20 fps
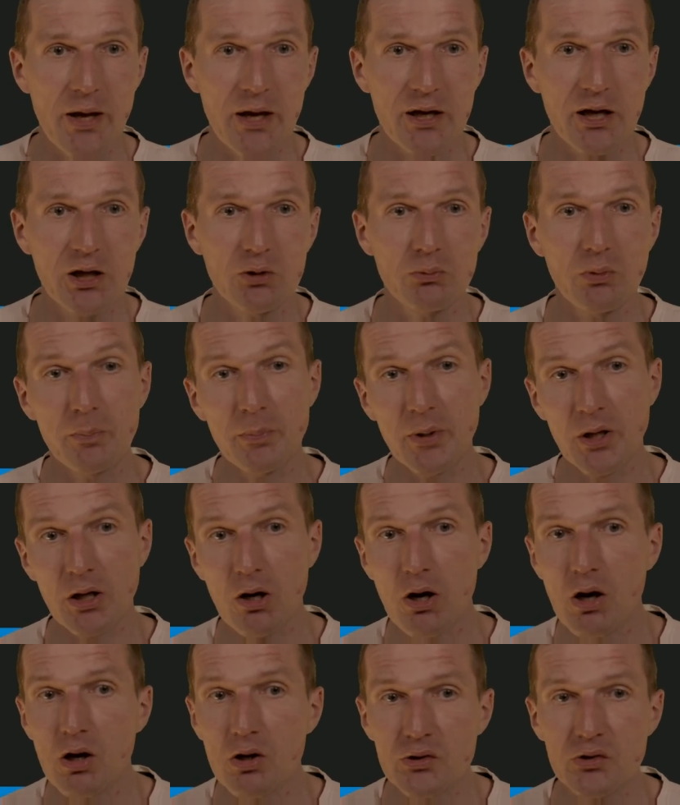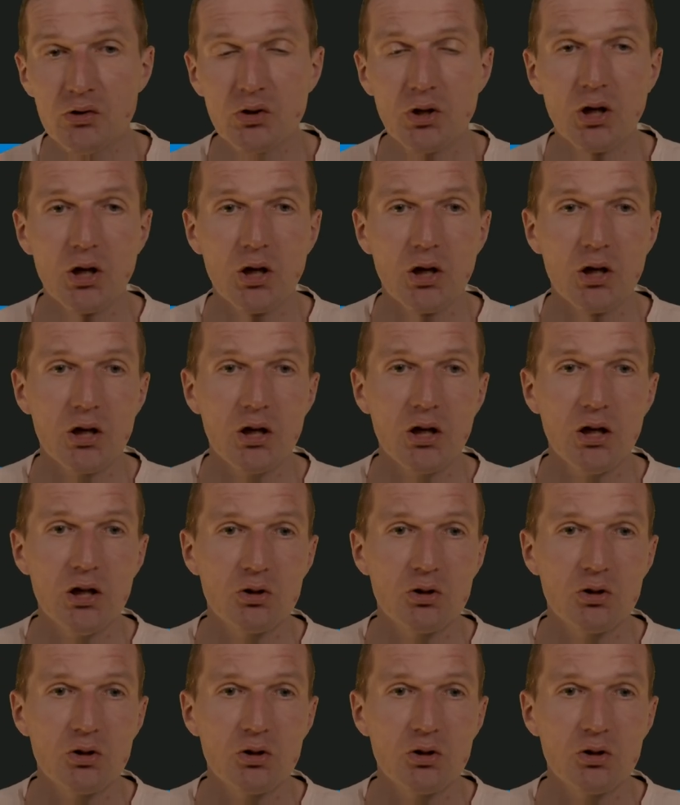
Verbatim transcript: I gateway because it